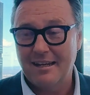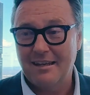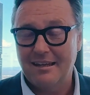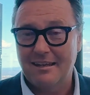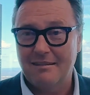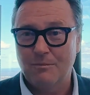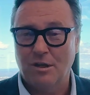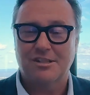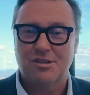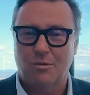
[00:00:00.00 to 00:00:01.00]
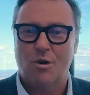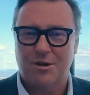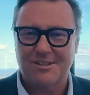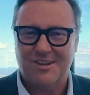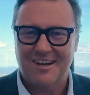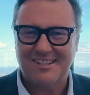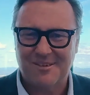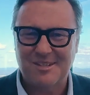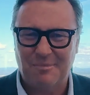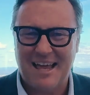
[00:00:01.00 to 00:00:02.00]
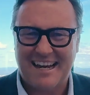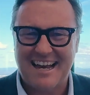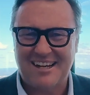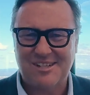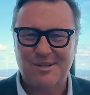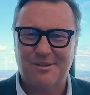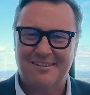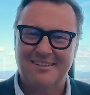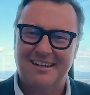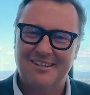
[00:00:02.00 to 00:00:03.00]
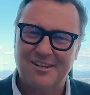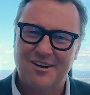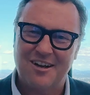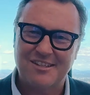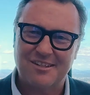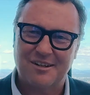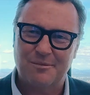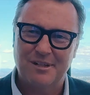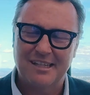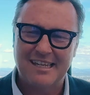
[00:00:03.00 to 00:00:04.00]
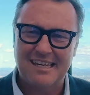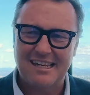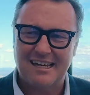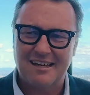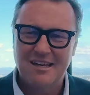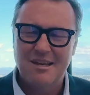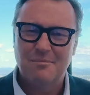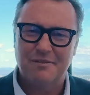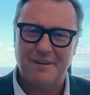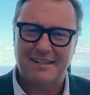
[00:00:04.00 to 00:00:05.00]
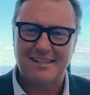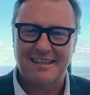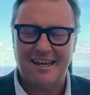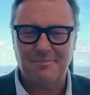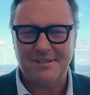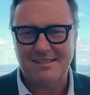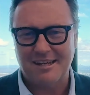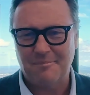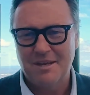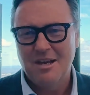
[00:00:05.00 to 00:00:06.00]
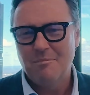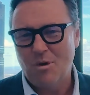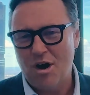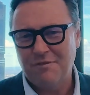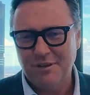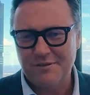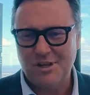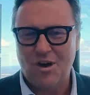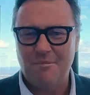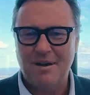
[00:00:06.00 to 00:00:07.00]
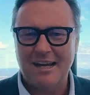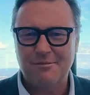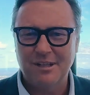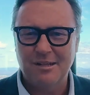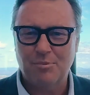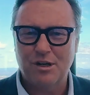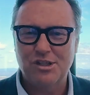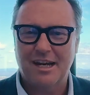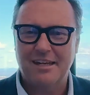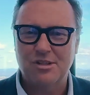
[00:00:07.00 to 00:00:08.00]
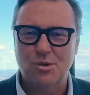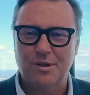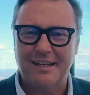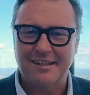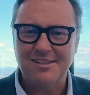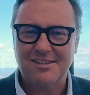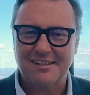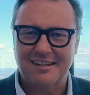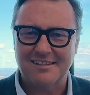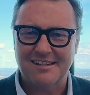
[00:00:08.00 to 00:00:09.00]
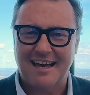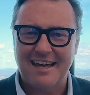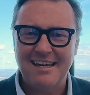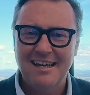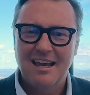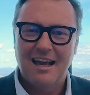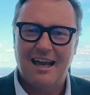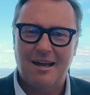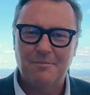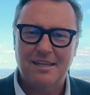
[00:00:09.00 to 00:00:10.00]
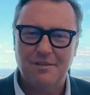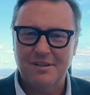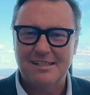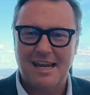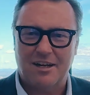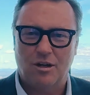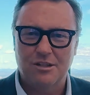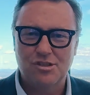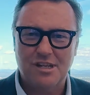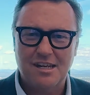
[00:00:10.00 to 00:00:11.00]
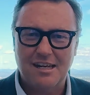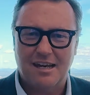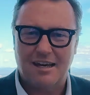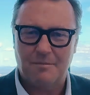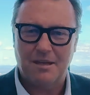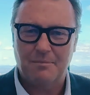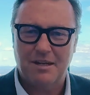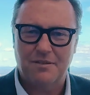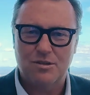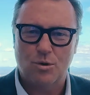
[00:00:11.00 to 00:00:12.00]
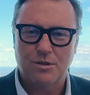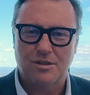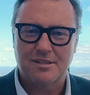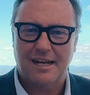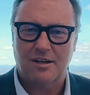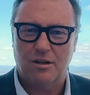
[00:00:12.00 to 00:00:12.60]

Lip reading: But mindful of time, mate, really appreciate you joining us today. Given technology, a bit of the talks on technology, I just want to show you something that I perfected. It's called teleporting. Just watch this.